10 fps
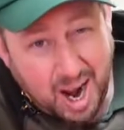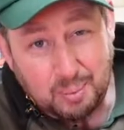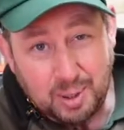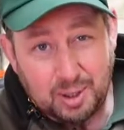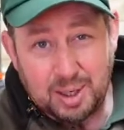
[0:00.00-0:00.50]

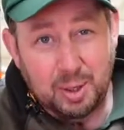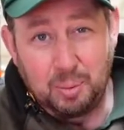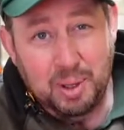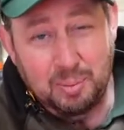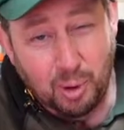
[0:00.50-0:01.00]
out, we got a little
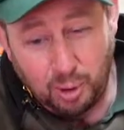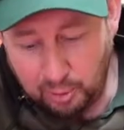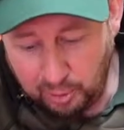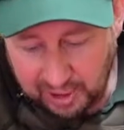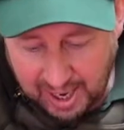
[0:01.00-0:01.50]
bit more
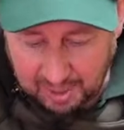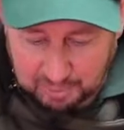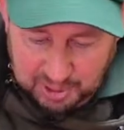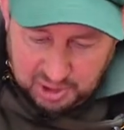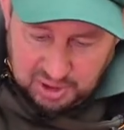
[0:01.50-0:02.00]
oil out,
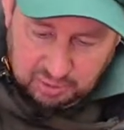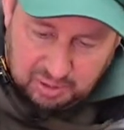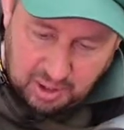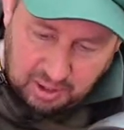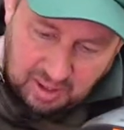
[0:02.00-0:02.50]
but there's still
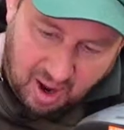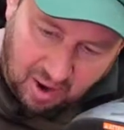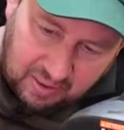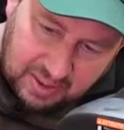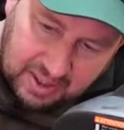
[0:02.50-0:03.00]
not a
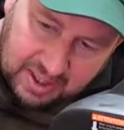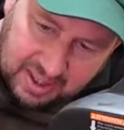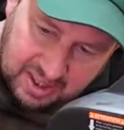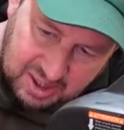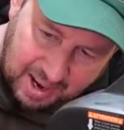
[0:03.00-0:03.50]
lot.
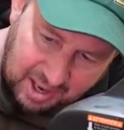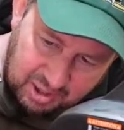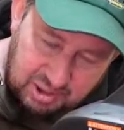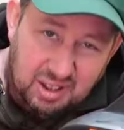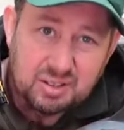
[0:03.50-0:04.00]
It's about
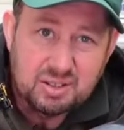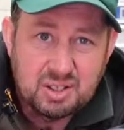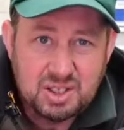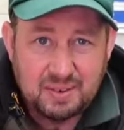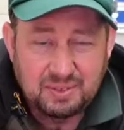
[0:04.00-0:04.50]

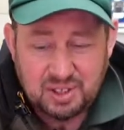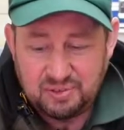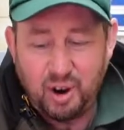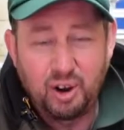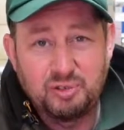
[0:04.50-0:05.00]

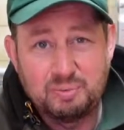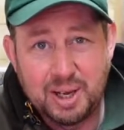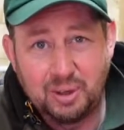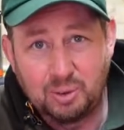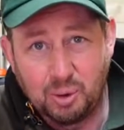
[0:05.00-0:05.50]
175
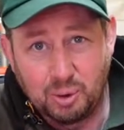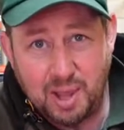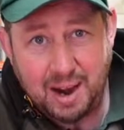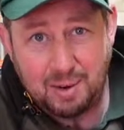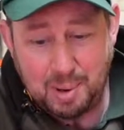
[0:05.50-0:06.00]
mil or
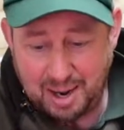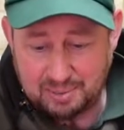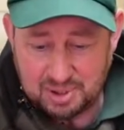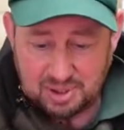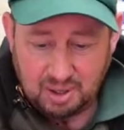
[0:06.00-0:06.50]

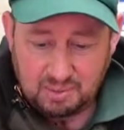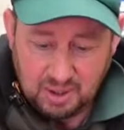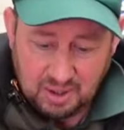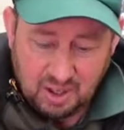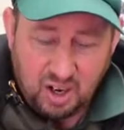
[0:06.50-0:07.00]
thereabouts, so
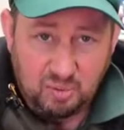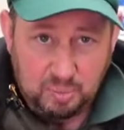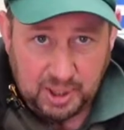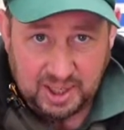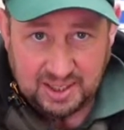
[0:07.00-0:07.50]
I've
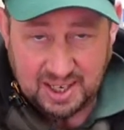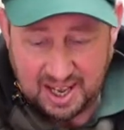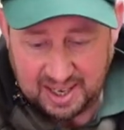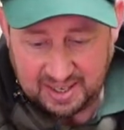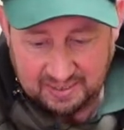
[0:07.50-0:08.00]
put it in
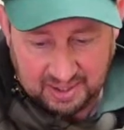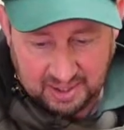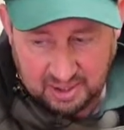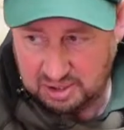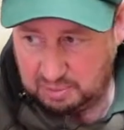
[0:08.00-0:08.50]
there.
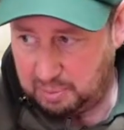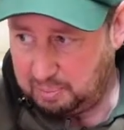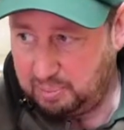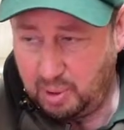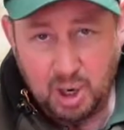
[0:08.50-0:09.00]
So we're
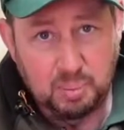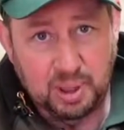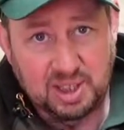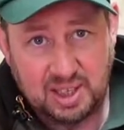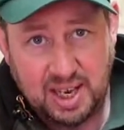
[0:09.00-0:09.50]

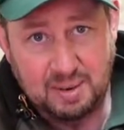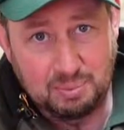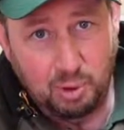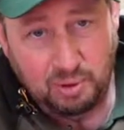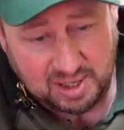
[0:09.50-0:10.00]
hoping to get
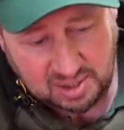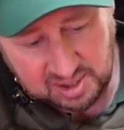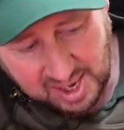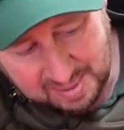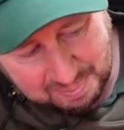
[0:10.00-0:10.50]
more or less the
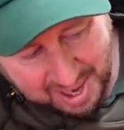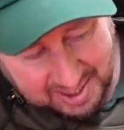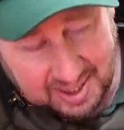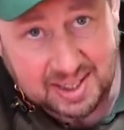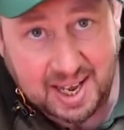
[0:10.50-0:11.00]
same
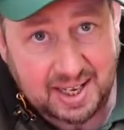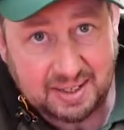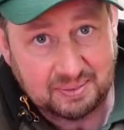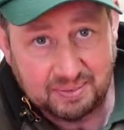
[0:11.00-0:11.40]
back in there,